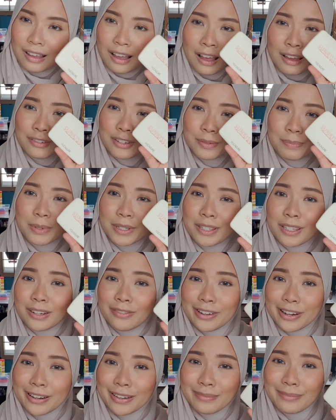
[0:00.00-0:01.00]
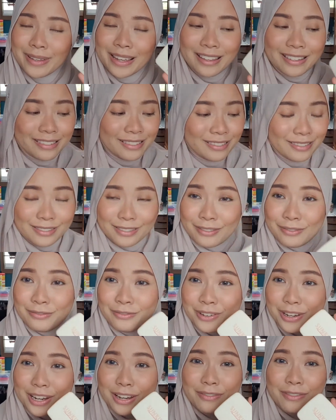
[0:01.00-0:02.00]
100% recommend.
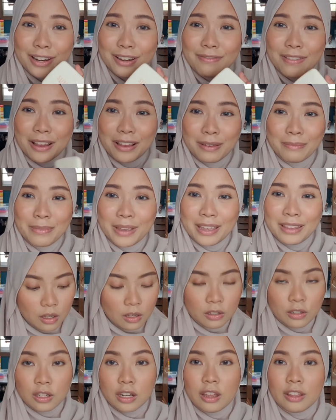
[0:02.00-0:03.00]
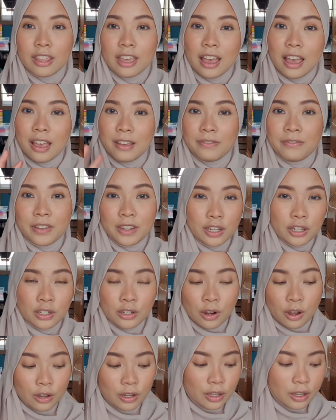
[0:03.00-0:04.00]
Really recommend. So now that I finished
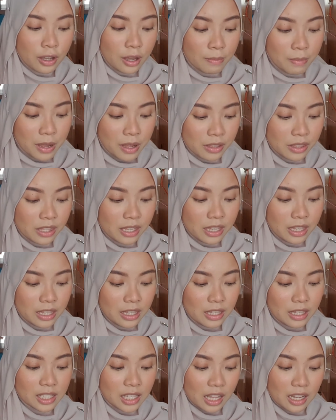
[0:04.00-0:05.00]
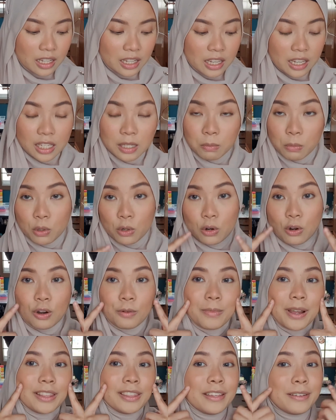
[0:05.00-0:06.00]
talking about the Sunkissed
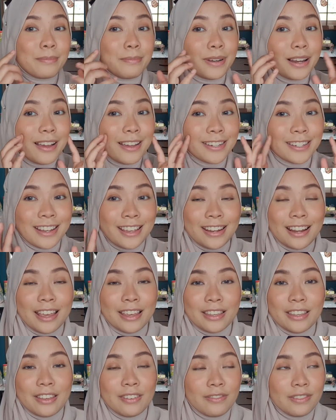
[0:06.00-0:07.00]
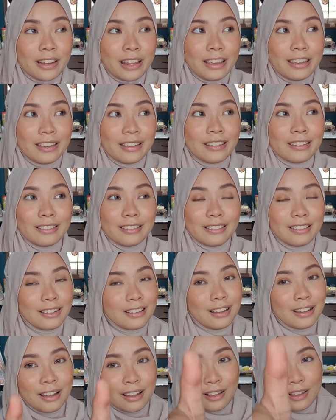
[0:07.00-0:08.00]
Monochromatic Blush and I give like
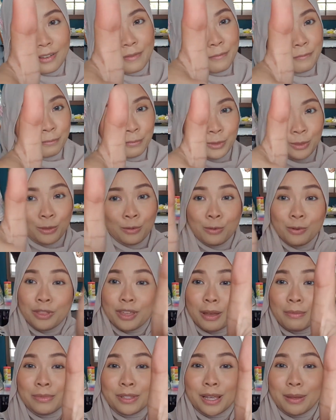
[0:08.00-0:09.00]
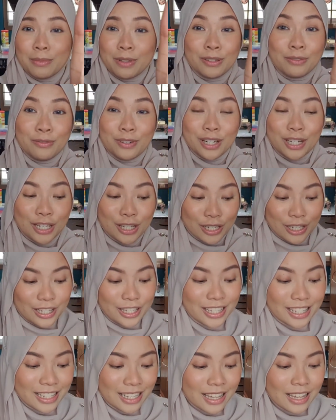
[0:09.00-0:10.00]
2 thumbs up, it's really good,